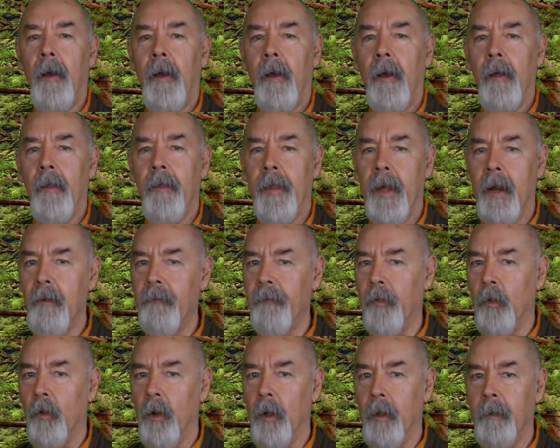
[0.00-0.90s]

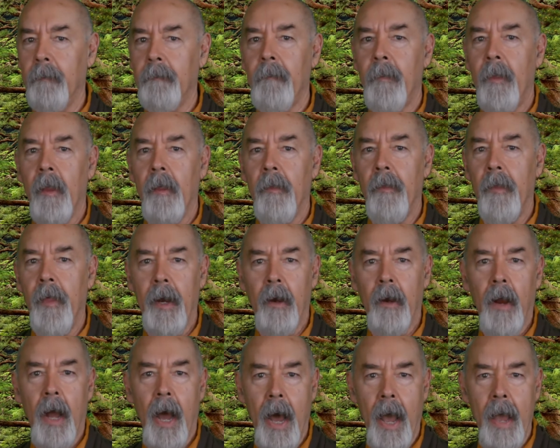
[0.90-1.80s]
Therefore,
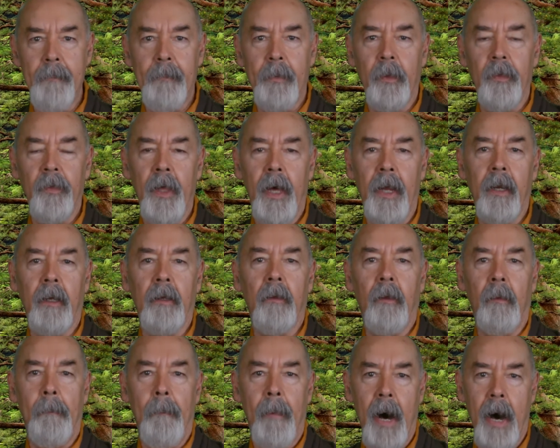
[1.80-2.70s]
their
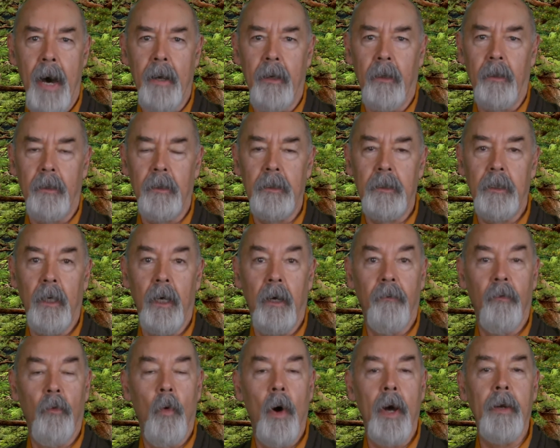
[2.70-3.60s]
hypothetical models
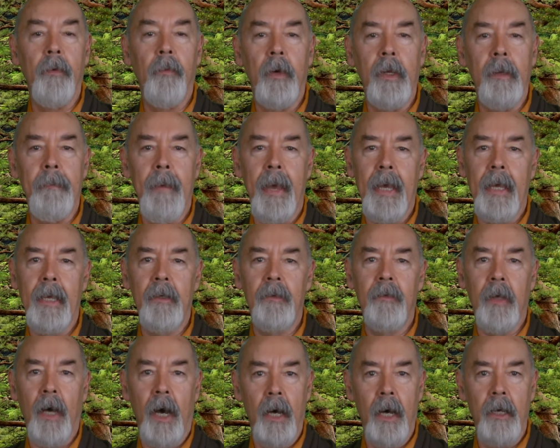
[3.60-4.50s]
of what
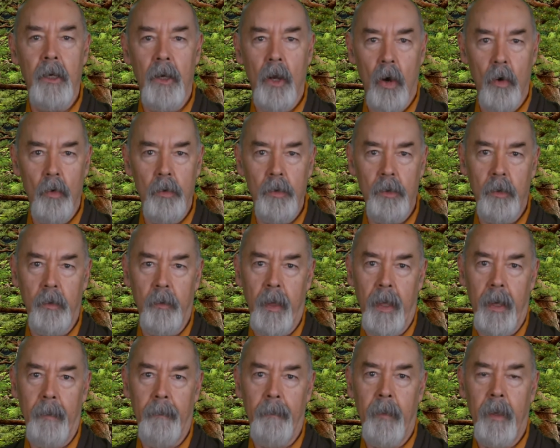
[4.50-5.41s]
remains unknown to
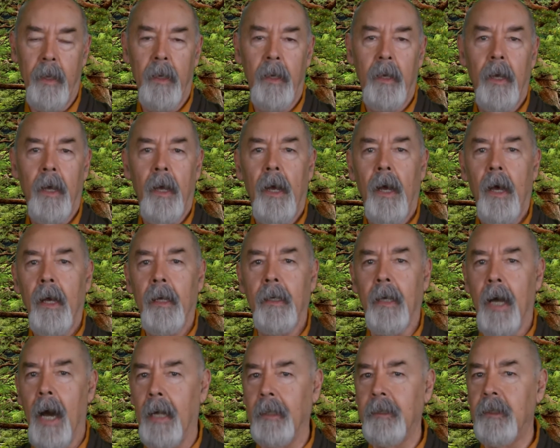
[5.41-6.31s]
them
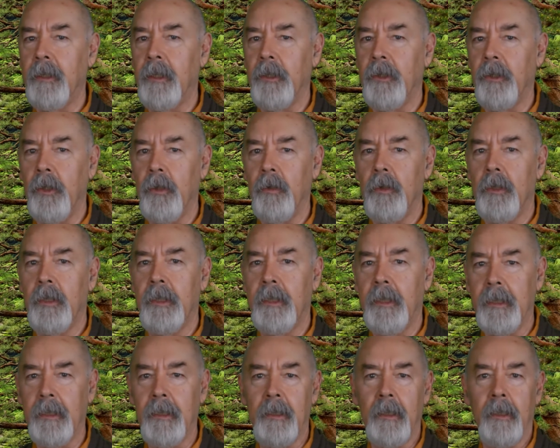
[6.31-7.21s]
constitute
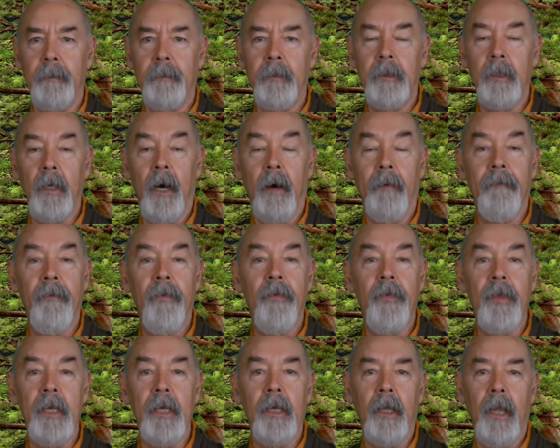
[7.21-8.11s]
systems of
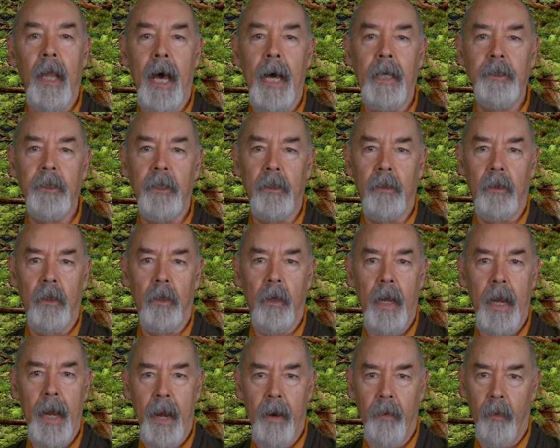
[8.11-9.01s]
theological
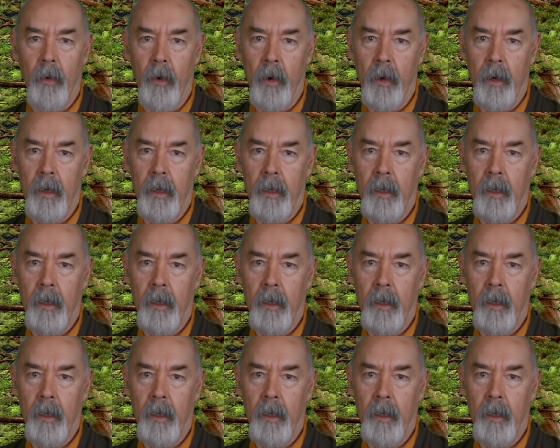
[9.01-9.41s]
error.